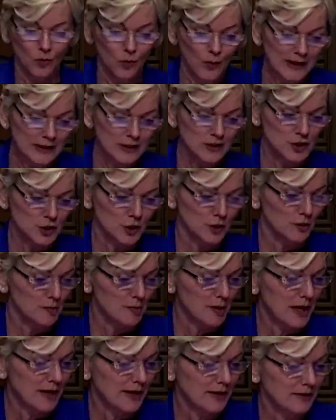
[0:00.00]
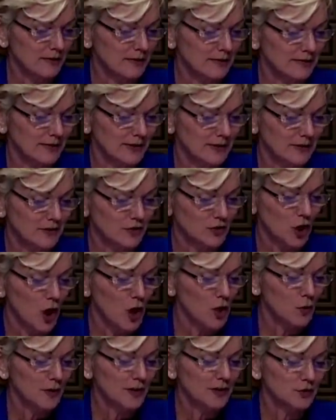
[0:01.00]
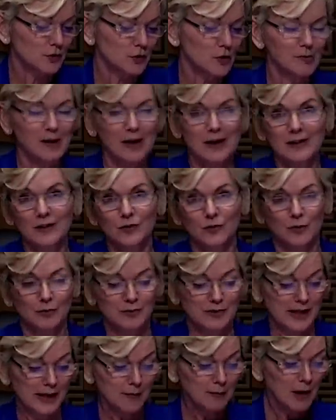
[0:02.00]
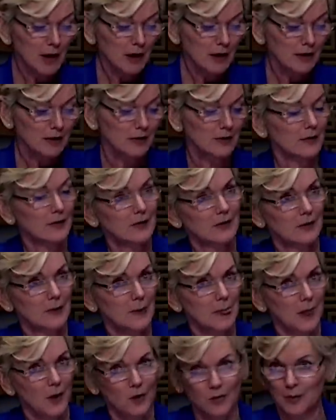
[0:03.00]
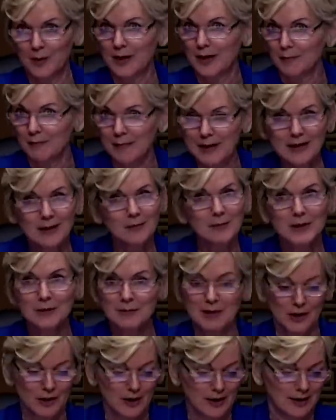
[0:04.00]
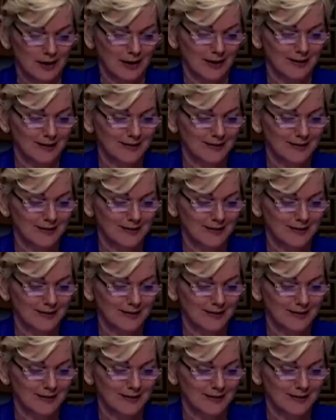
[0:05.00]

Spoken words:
wind turbines from Denmark, or we can make them in America.